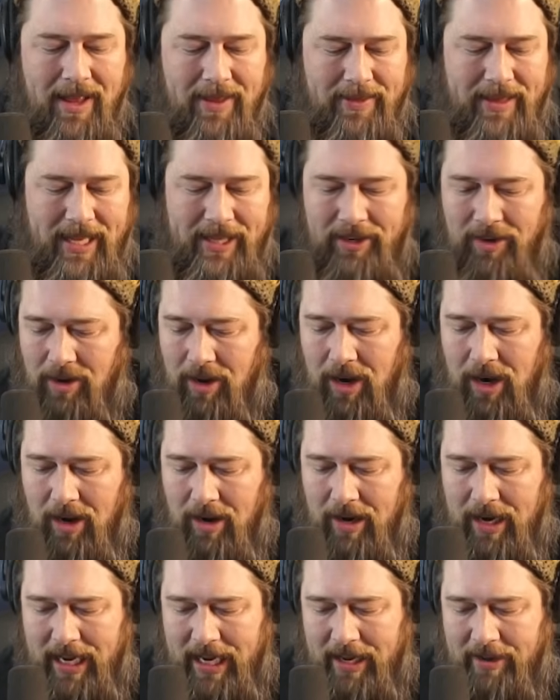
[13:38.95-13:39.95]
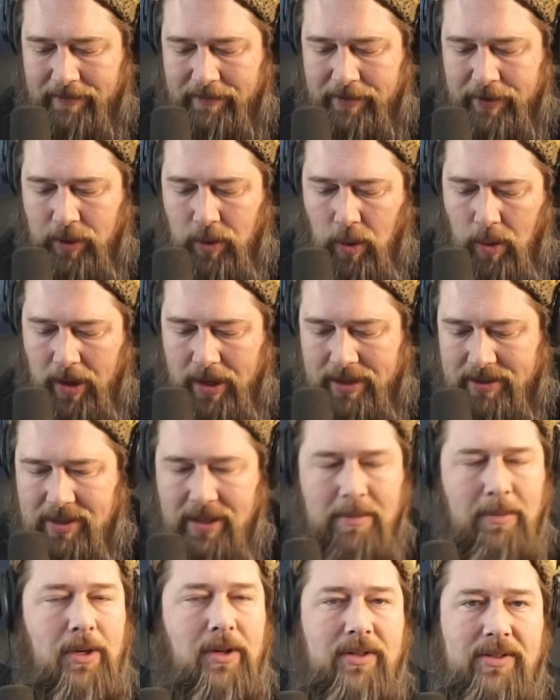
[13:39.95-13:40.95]
than there are fedoras
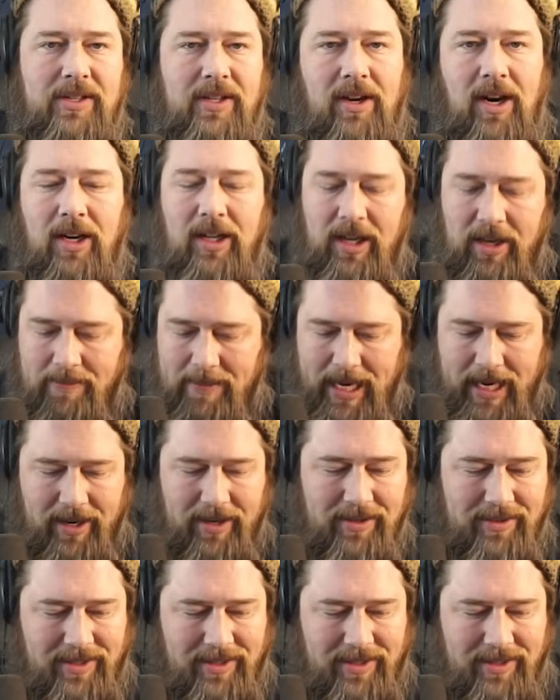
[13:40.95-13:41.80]
in Murders at Karlov Manor.